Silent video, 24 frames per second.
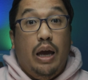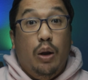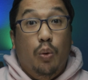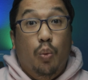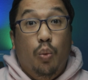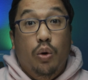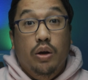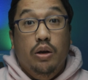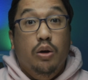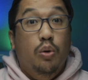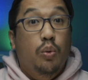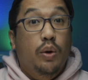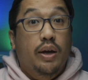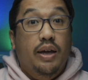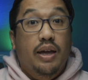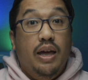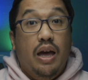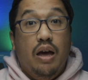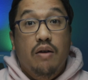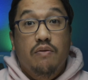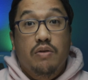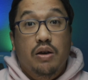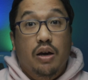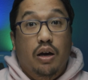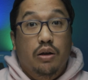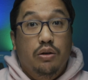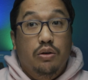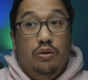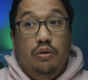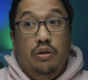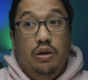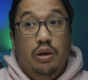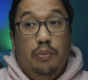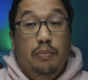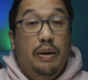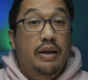And one quick caveat
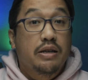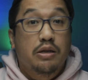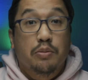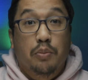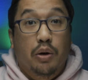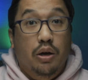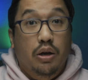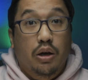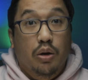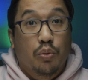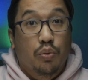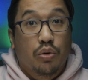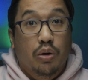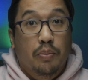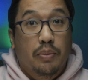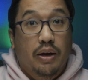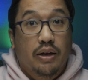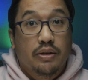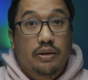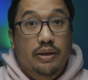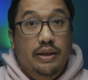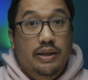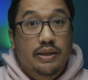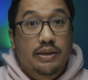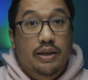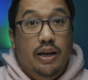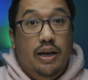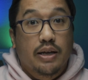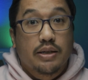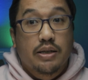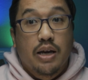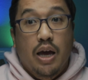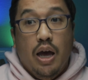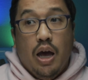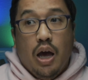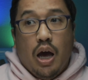to the benchmarking we're about to
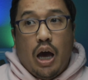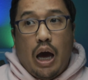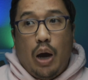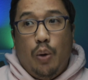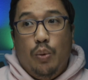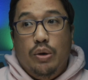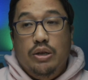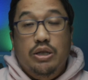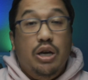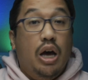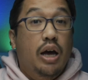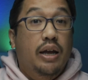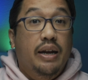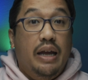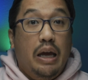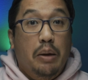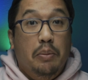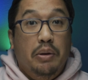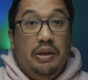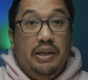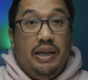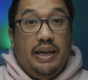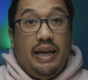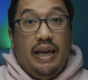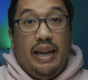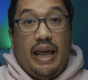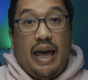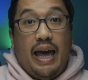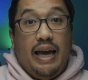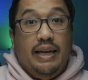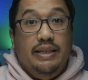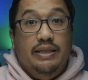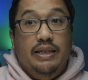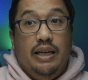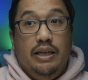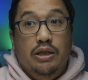discuss, I was unable to get
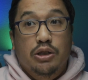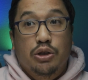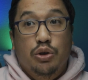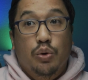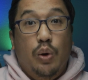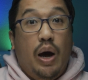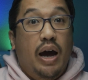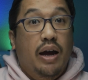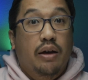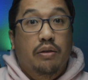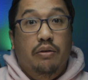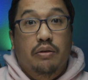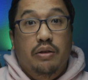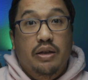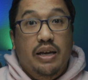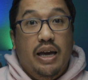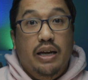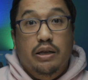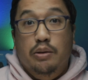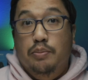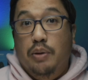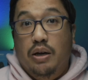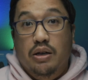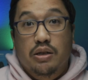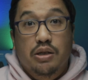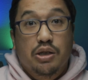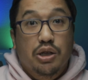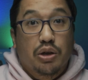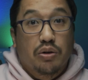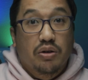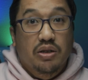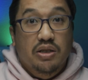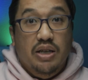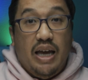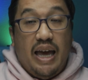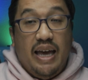access to either the Xbox
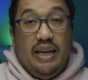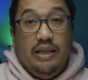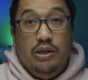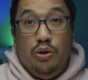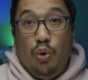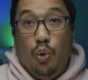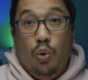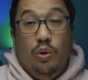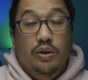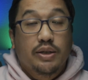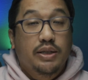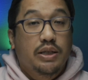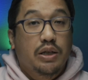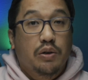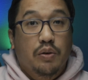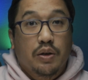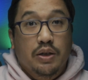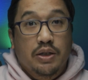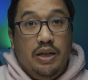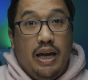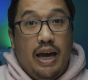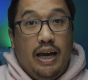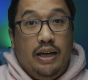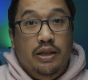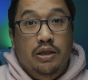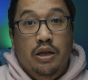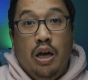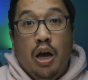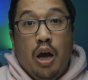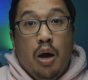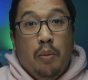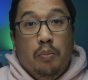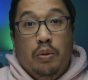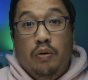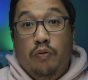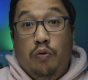Series S or Series X
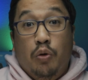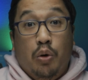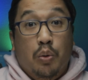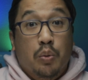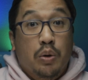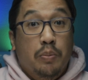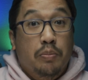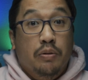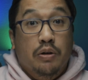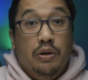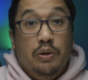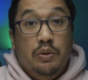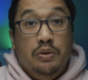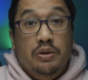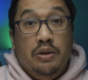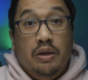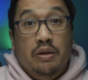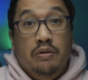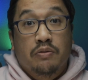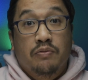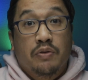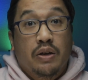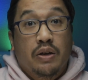before we produced this